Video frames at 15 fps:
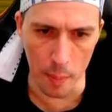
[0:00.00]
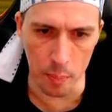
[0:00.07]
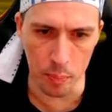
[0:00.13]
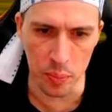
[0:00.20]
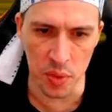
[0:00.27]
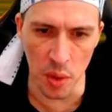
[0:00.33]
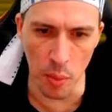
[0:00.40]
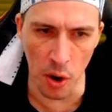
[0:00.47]

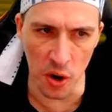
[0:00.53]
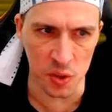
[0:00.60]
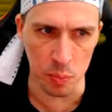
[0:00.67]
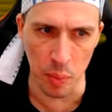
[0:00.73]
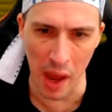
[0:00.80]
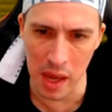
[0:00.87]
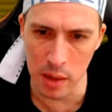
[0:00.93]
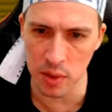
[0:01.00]
the most
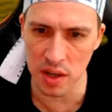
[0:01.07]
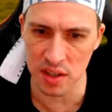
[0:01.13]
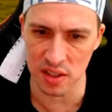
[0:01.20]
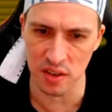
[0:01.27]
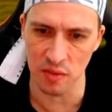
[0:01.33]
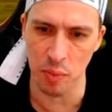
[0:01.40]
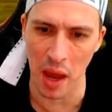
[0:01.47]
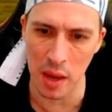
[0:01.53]

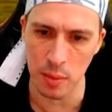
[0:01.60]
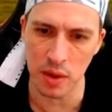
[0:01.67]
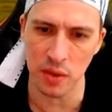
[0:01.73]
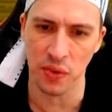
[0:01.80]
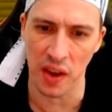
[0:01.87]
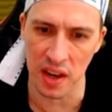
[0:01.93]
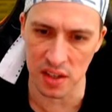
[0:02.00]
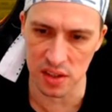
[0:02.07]
babiest of baby
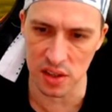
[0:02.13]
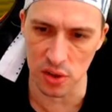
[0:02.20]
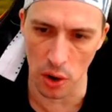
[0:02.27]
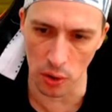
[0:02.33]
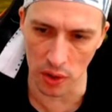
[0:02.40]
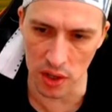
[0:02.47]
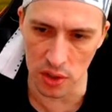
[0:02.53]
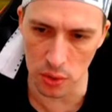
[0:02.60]
faces
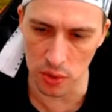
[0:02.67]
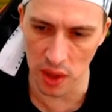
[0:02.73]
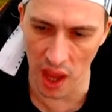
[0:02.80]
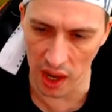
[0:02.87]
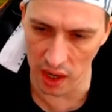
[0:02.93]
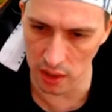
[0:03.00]
only do that.